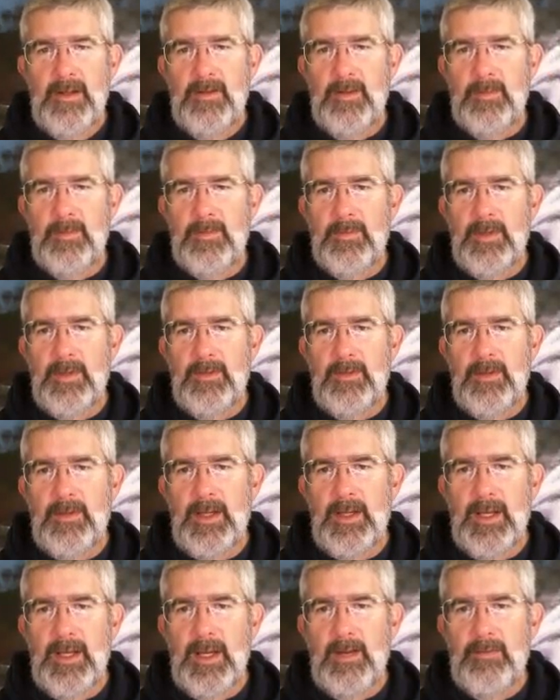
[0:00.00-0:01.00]
Oops, I
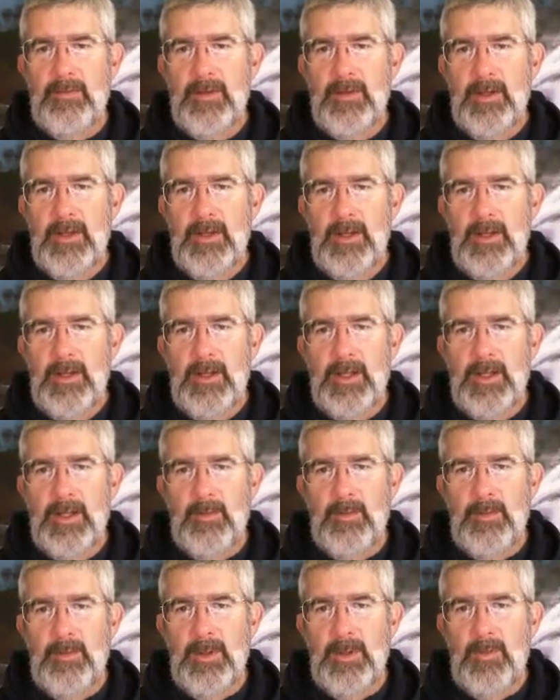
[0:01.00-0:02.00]
said a half. That
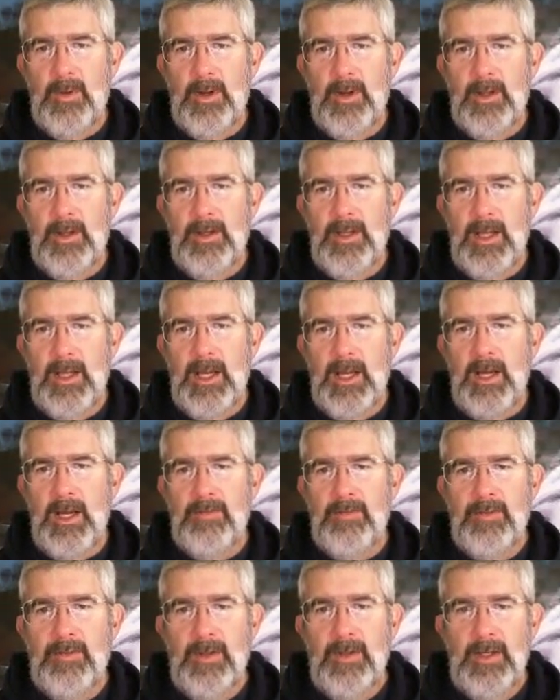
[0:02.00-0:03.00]
would be 1
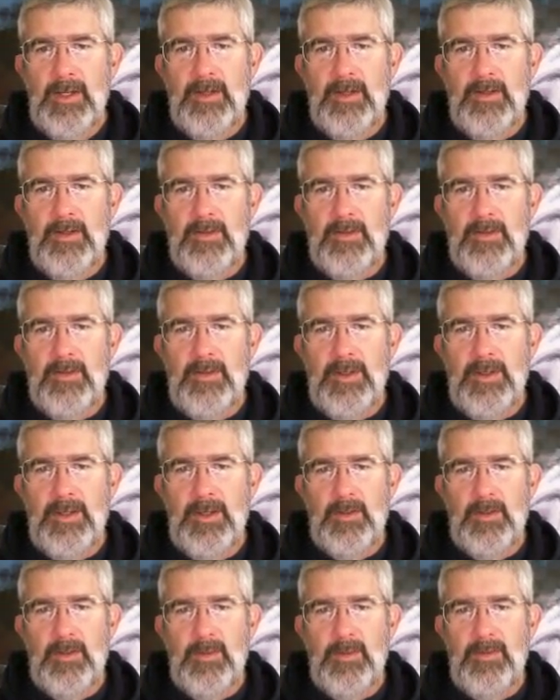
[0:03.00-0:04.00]
half. This is T
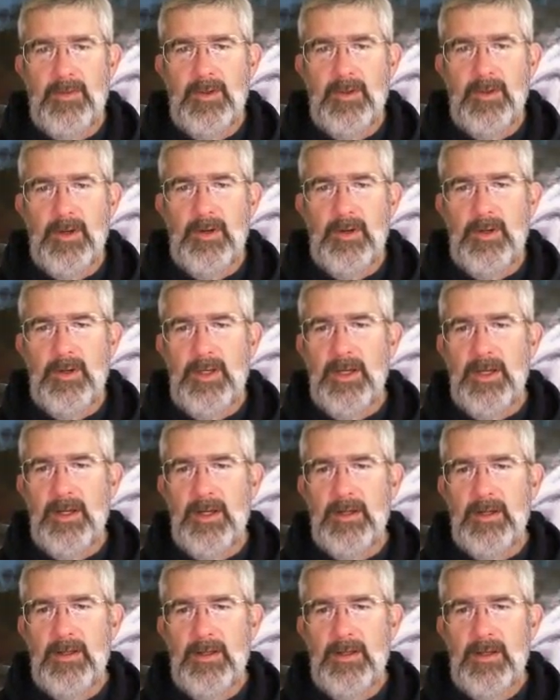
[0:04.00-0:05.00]
equals 0
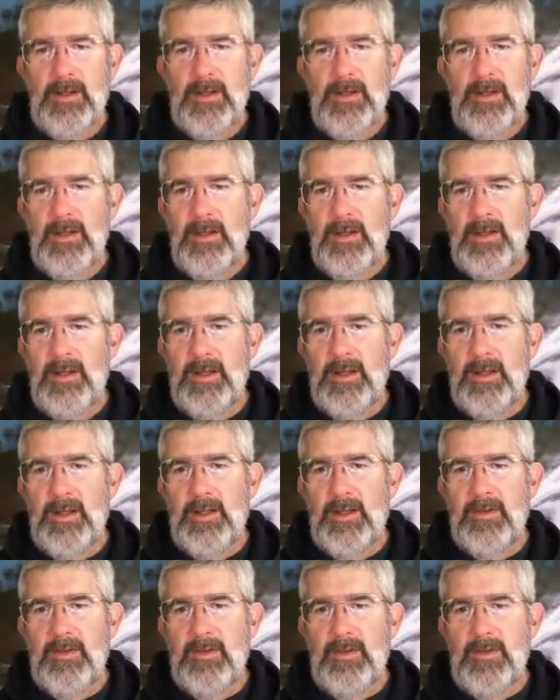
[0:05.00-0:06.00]
here.
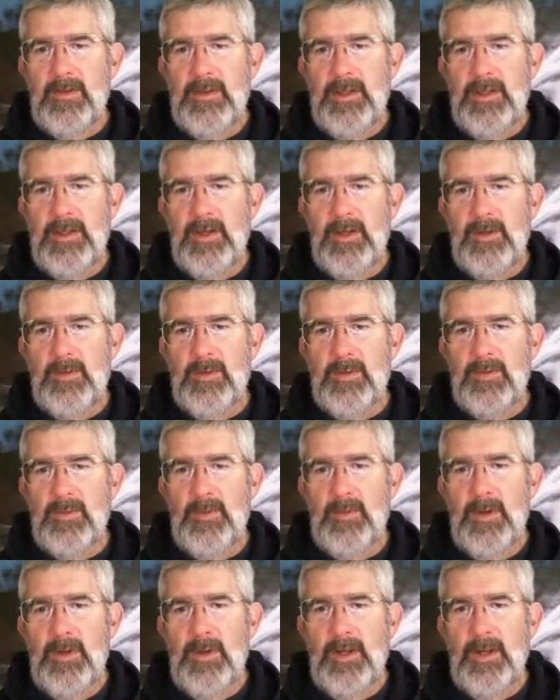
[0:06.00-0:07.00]
This is T equals
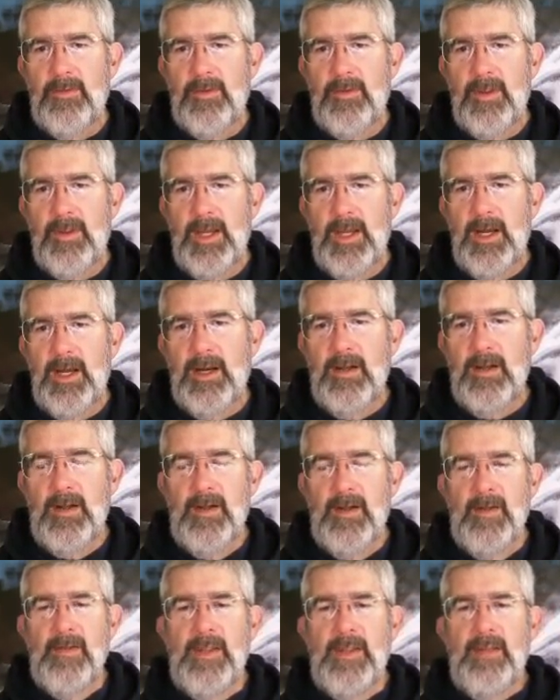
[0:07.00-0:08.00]
1 over there.
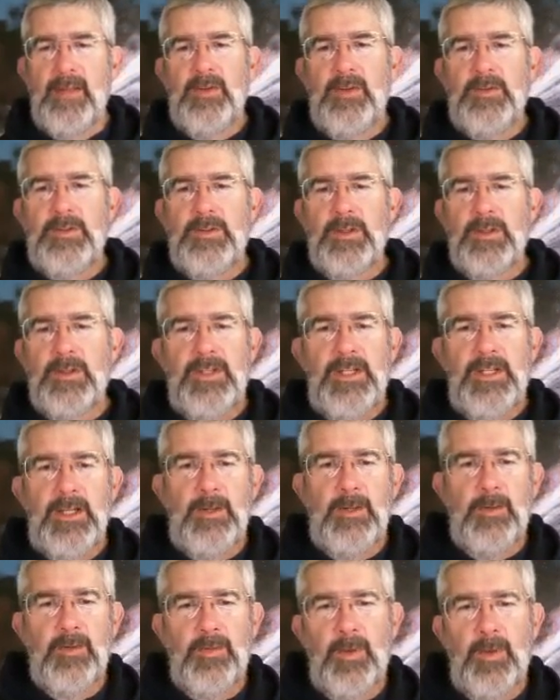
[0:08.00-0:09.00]
If you took T
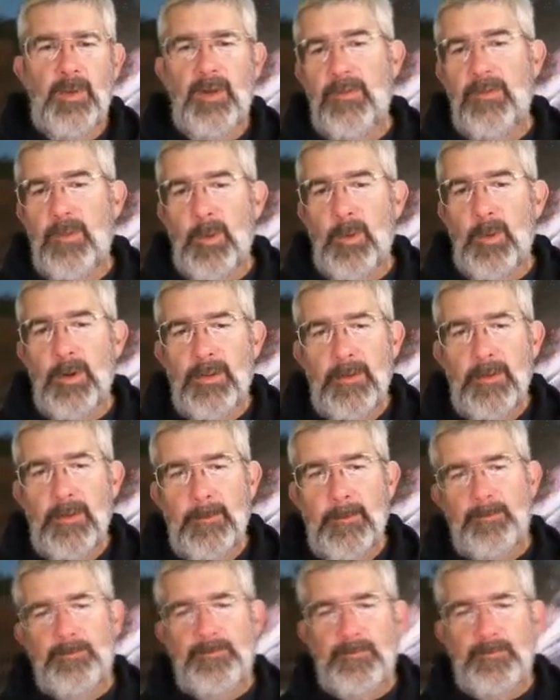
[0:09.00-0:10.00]
equals 1/4,
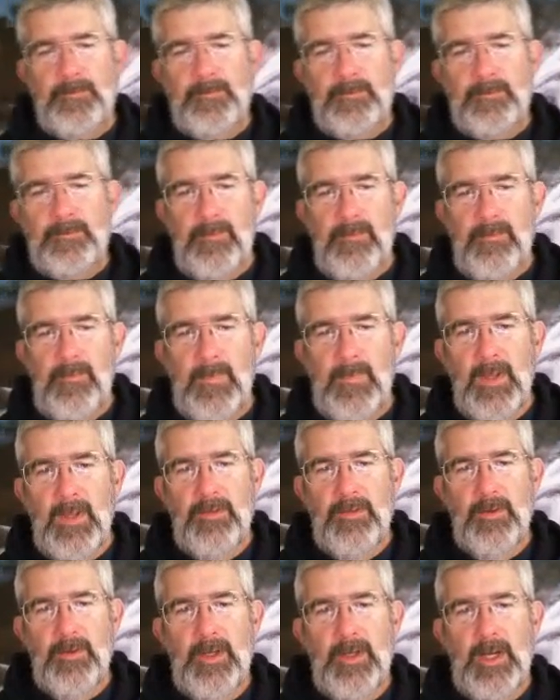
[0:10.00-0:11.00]

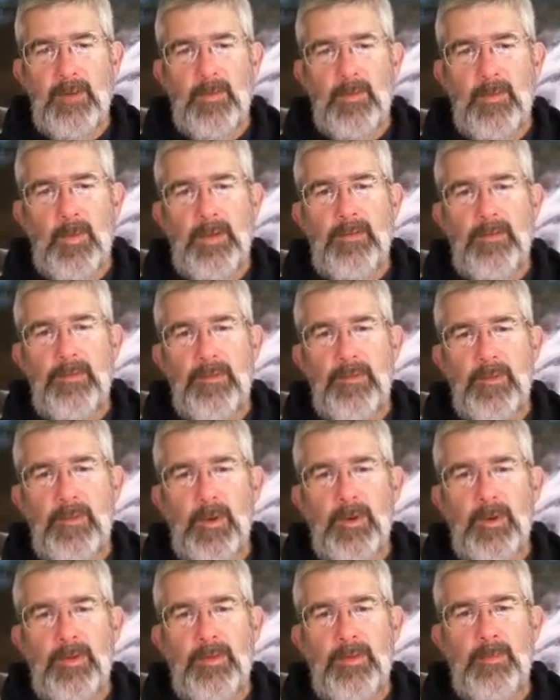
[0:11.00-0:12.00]
so you'd have
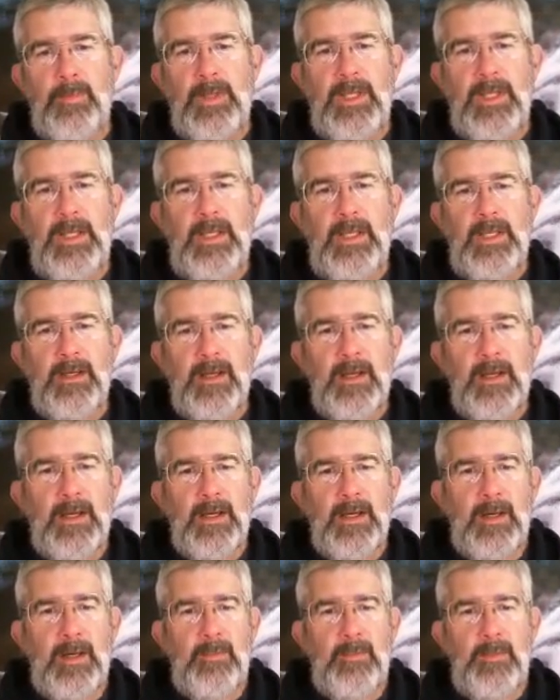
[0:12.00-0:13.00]
1/4 B
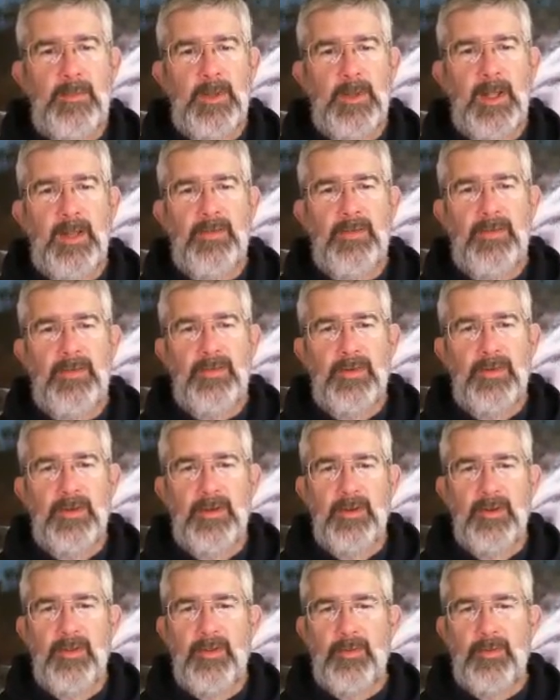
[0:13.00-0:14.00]
plus
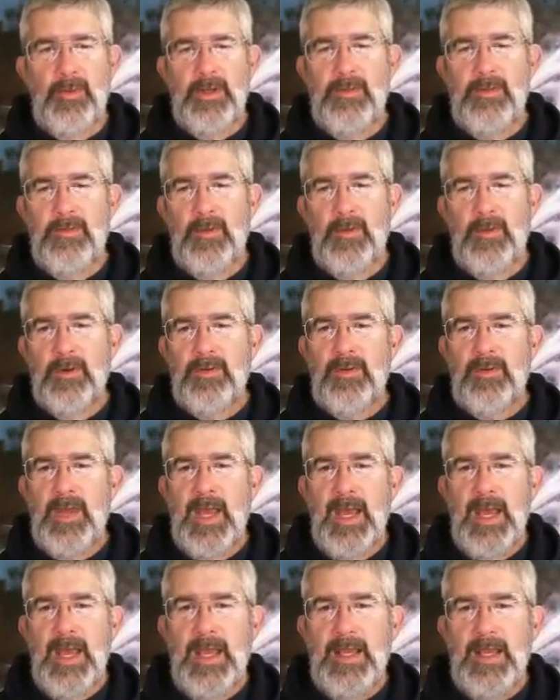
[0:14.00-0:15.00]

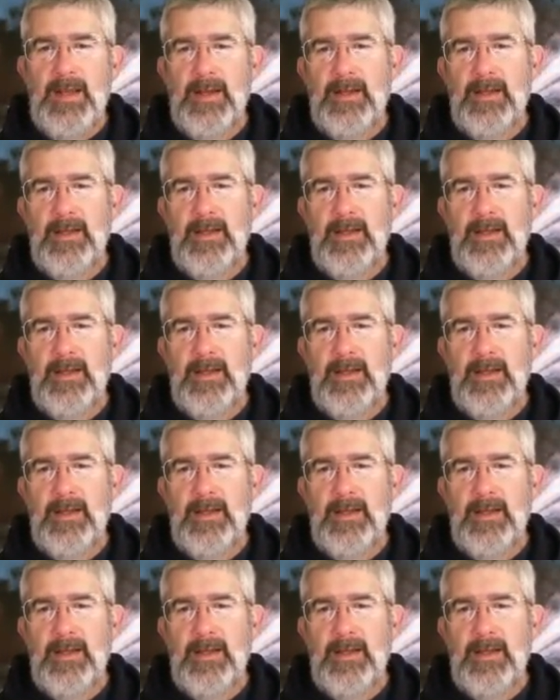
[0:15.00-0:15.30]
3/4 A,